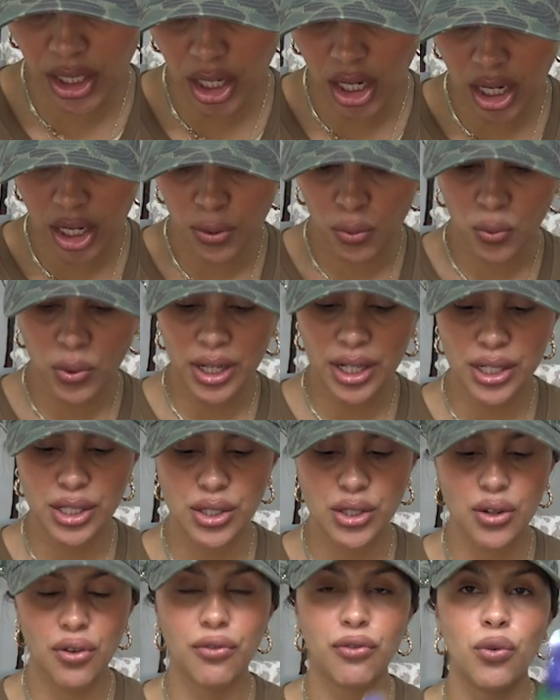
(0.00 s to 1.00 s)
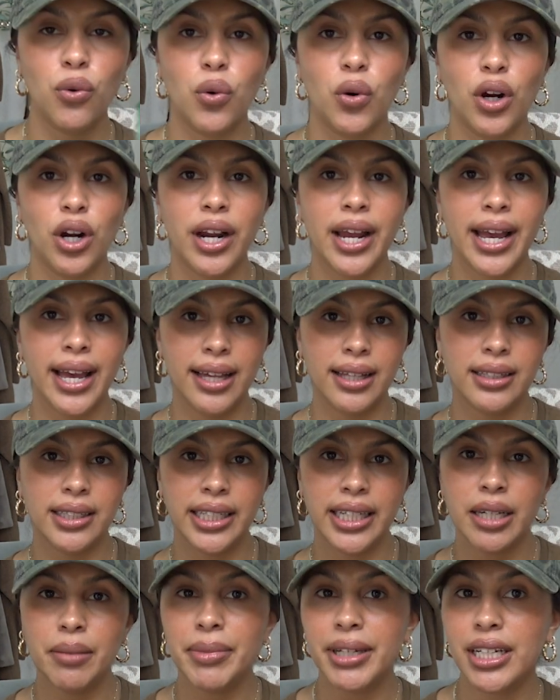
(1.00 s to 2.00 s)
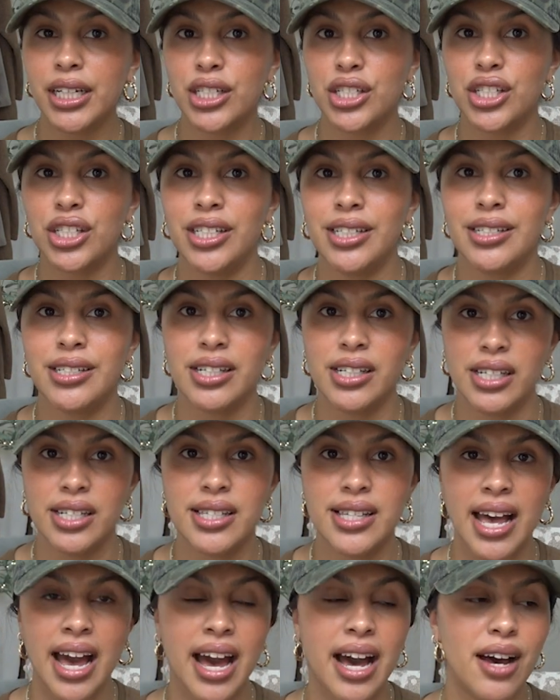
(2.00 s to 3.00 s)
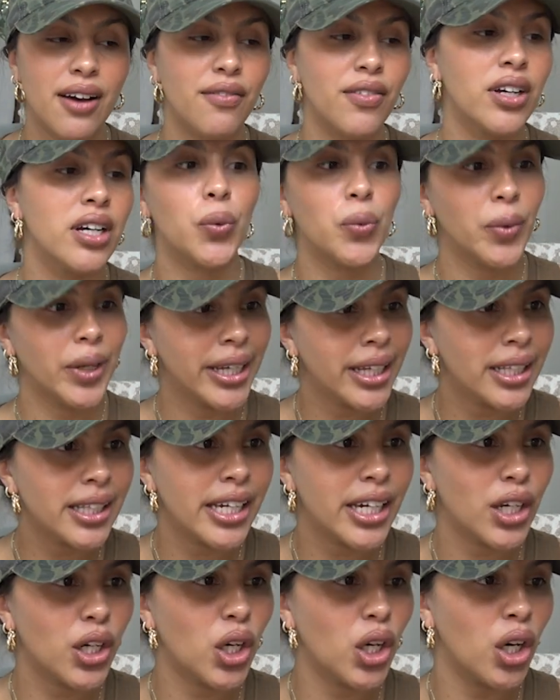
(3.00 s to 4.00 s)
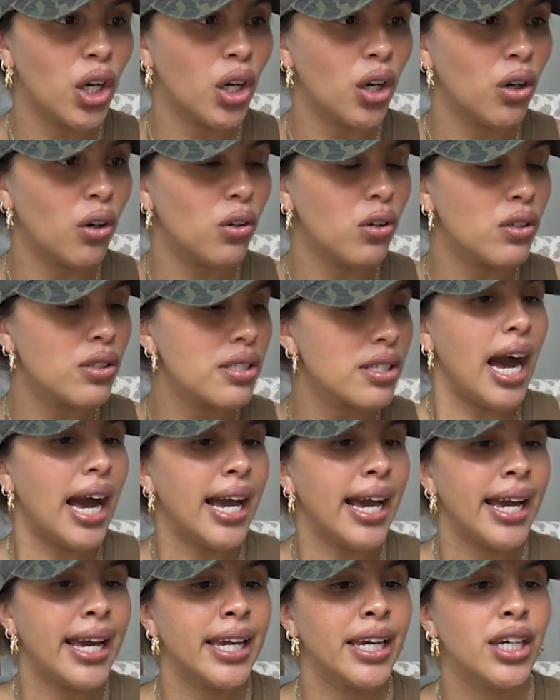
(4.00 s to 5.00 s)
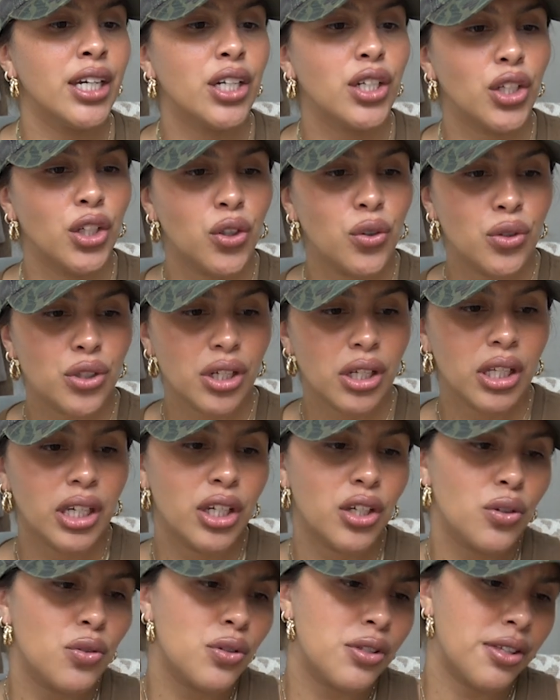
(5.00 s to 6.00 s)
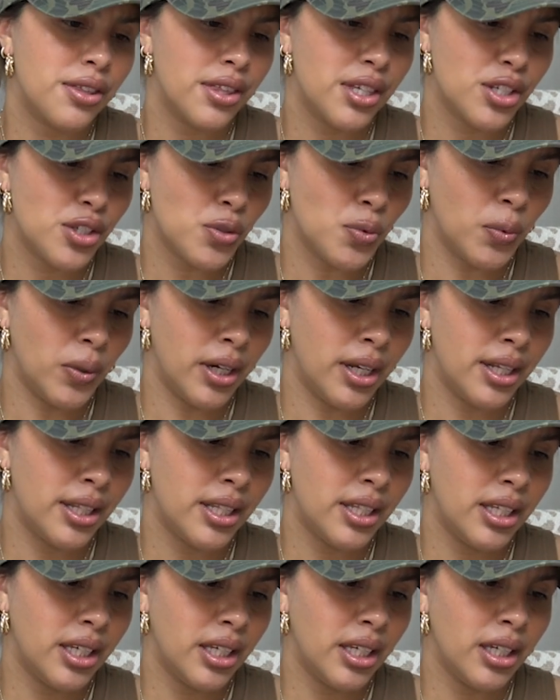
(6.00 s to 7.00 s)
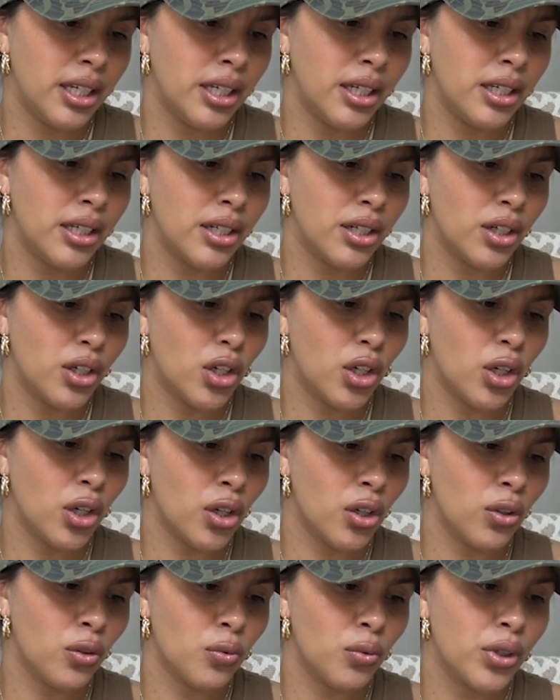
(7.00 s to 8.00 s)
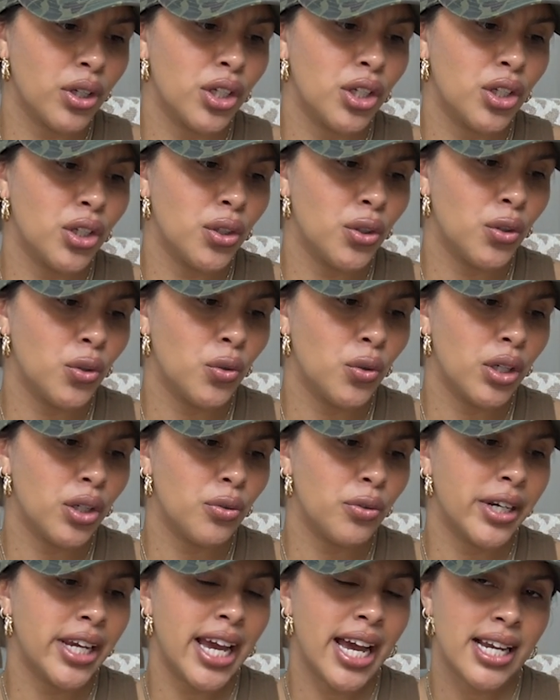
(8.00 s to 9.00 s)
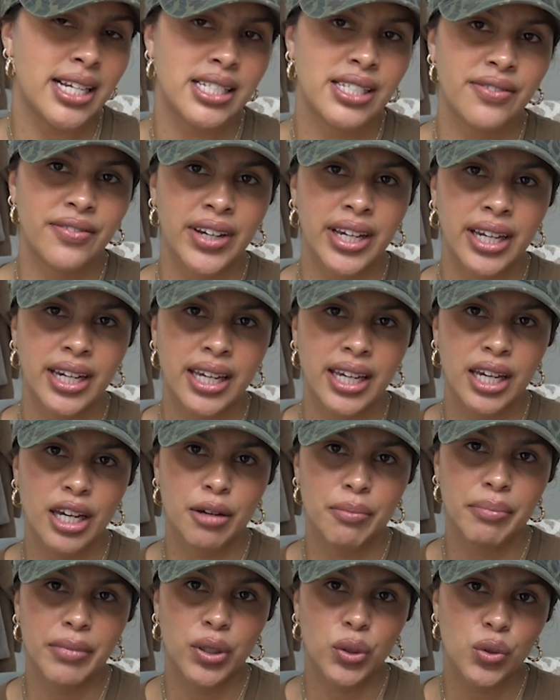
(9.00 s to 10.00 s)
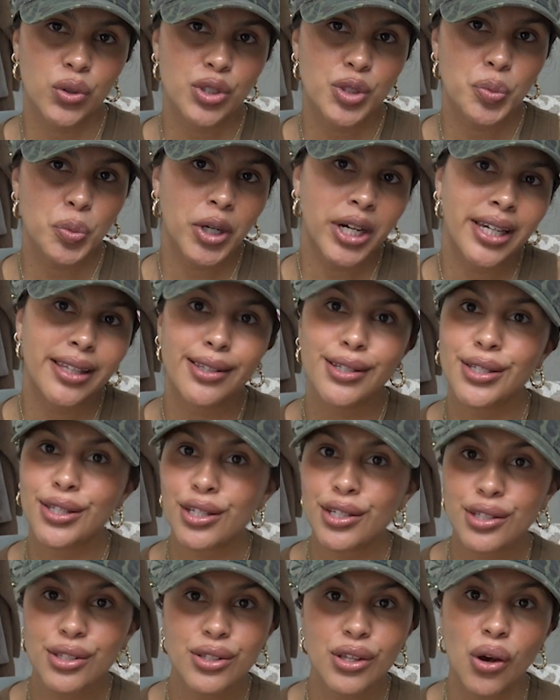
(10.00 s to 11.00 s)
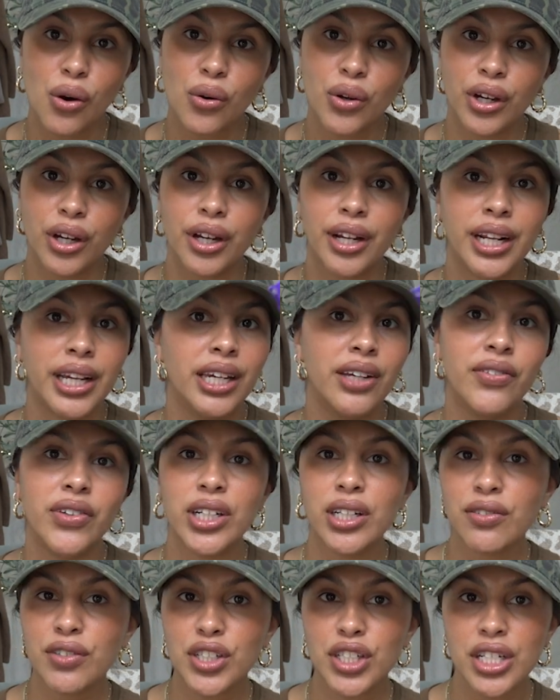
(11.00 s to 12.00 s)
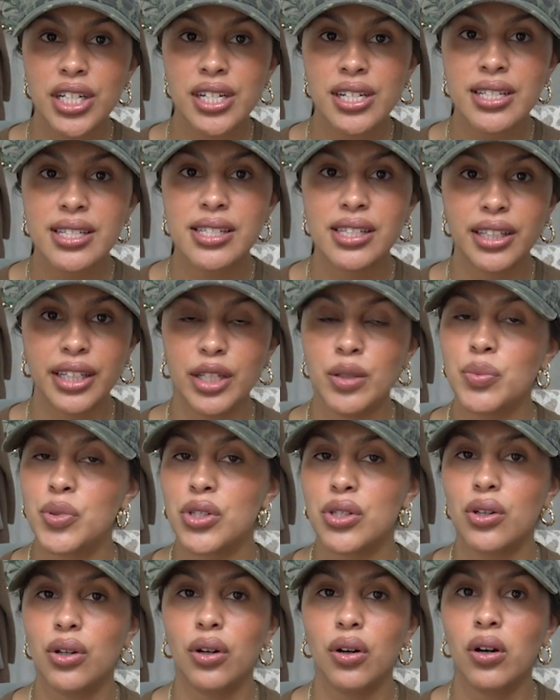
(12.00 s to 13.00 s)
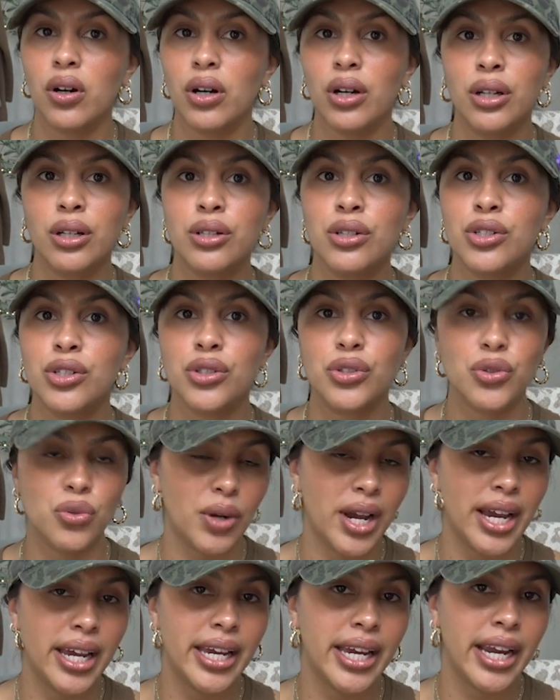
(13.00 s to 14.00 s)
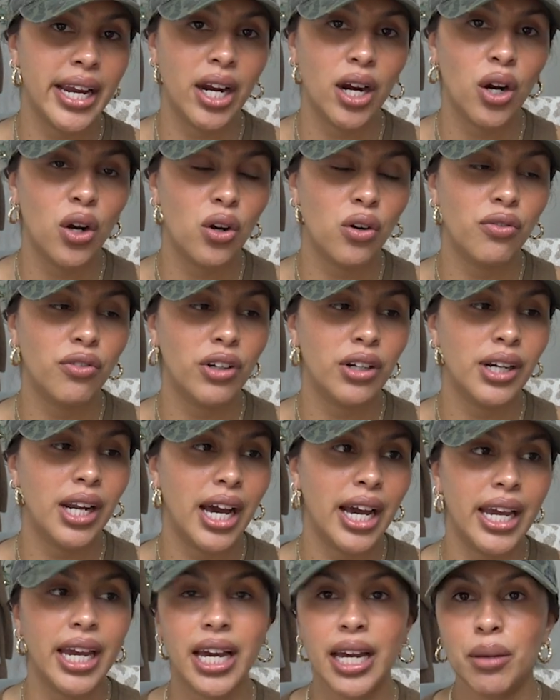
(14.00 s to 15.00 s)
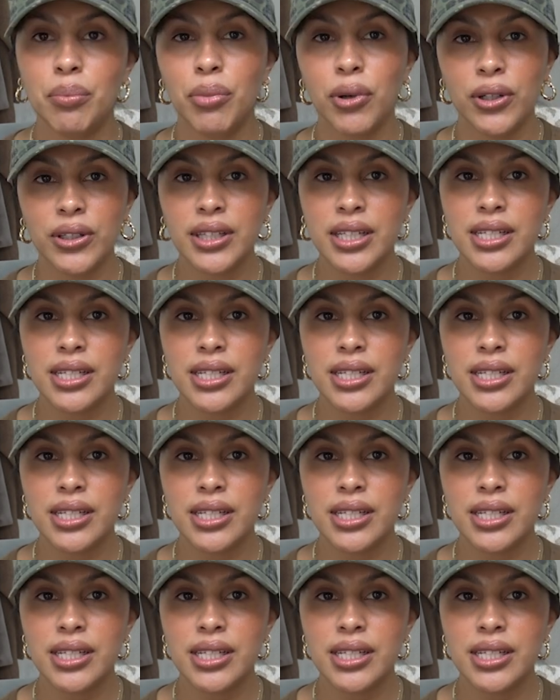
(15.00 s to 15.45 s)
got was for Ellie because she does have ringlet curls. I usually use this one, the Curl Renew Reactivating Milk Spray. This is so good. Even if she sleeps on dry hair overnight, I put